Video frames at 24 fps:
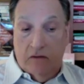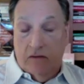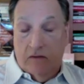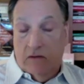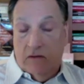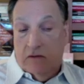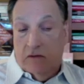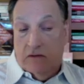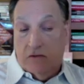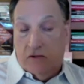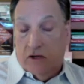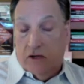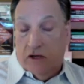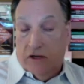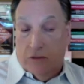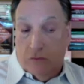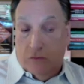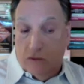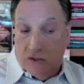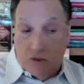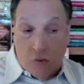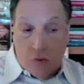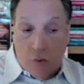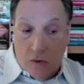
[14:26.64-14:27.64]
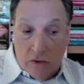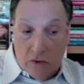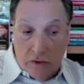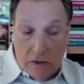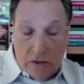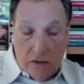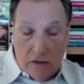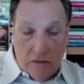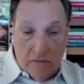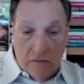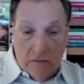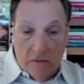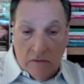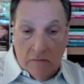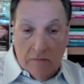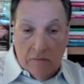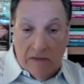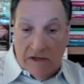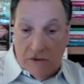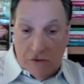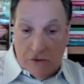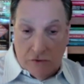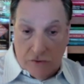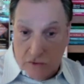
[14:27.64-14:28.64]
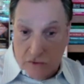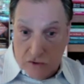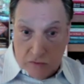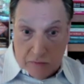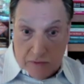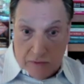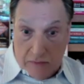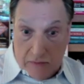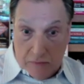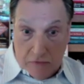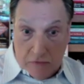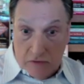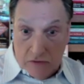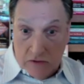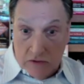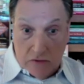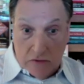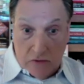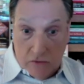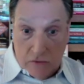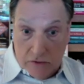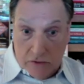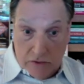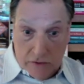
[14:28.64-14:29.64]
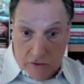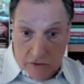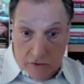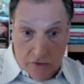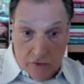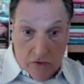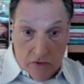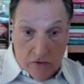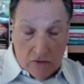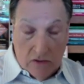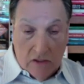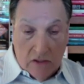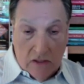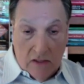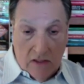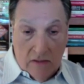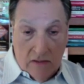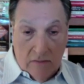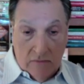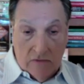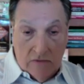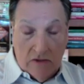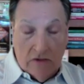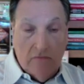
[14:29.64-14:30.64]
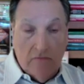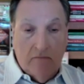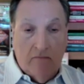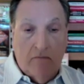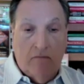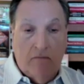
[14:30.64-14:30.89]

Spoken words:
study was quoted in major newspapers, including the New York Times.